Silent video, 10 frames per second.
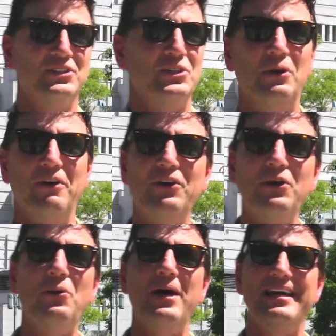So if you
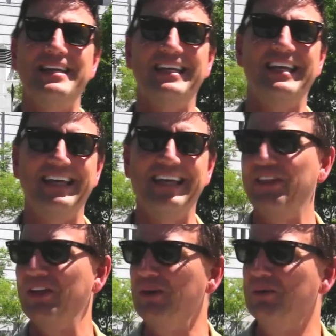go in
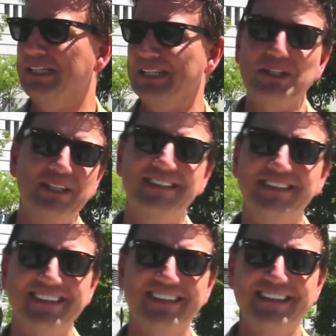the new
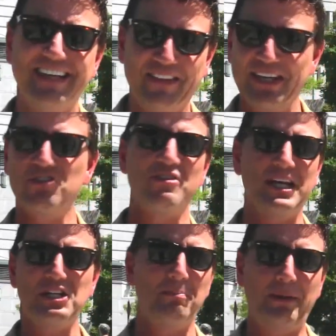editions and the
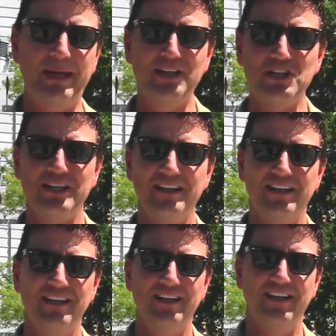introduction page,
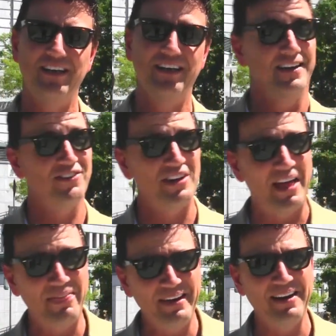it's
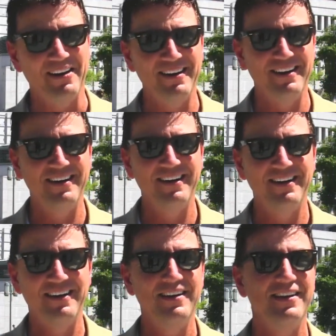not there.
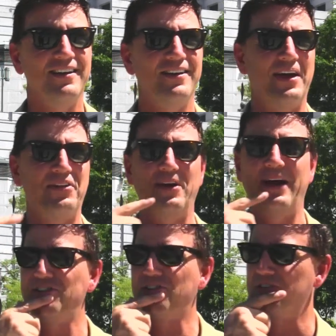You have to
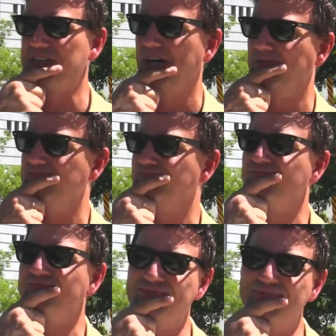ask yourself,
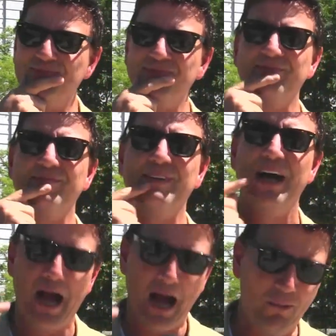hmm,
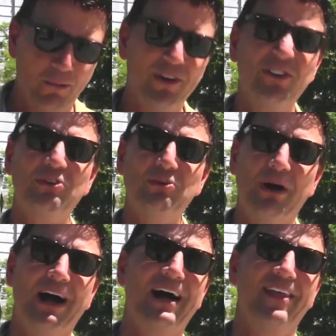I wonder
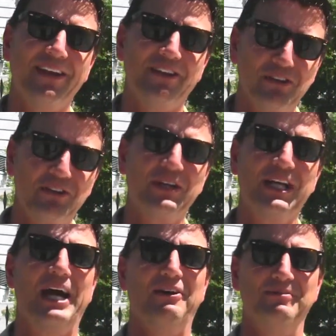why they took
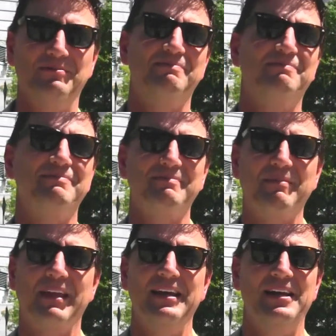it out.
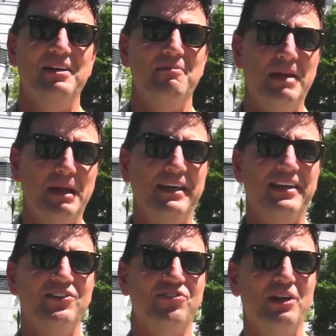Maybe
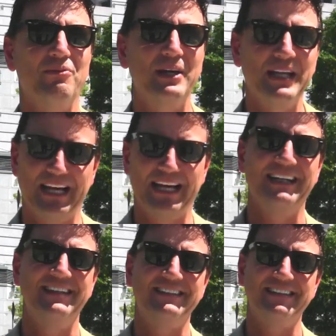because they
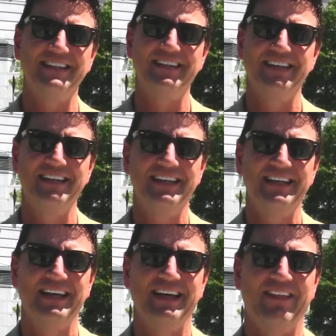realized
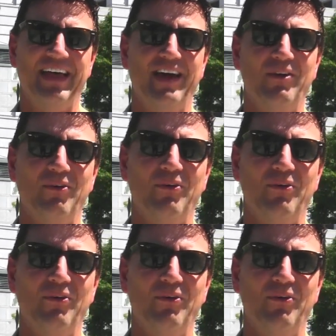that